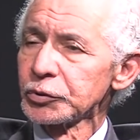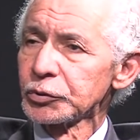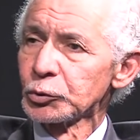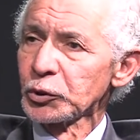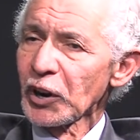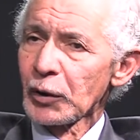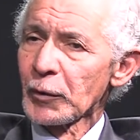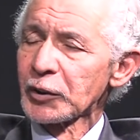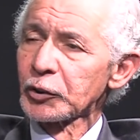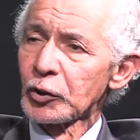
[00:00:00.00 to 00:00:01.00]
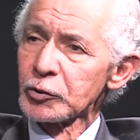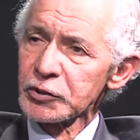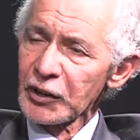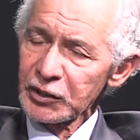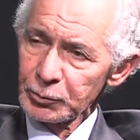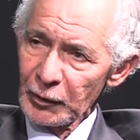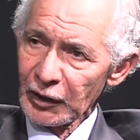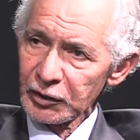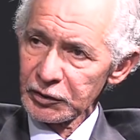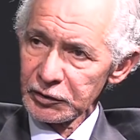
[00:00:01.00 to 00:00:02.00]
do Caribbean countries expect
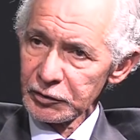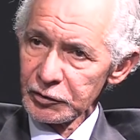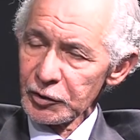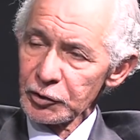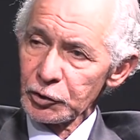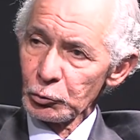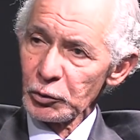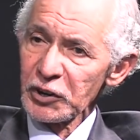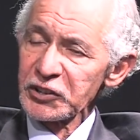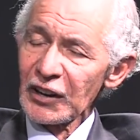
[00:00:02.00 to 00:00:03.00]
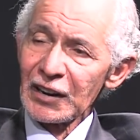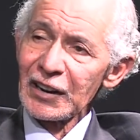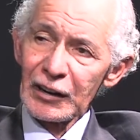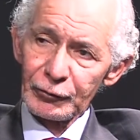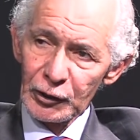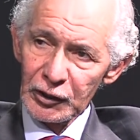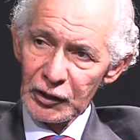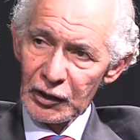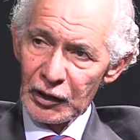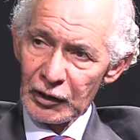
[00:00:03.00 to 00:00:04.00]
to reach a level
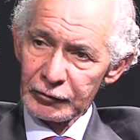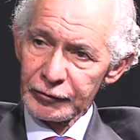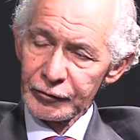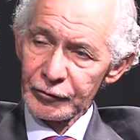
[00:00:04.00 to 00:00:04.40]
of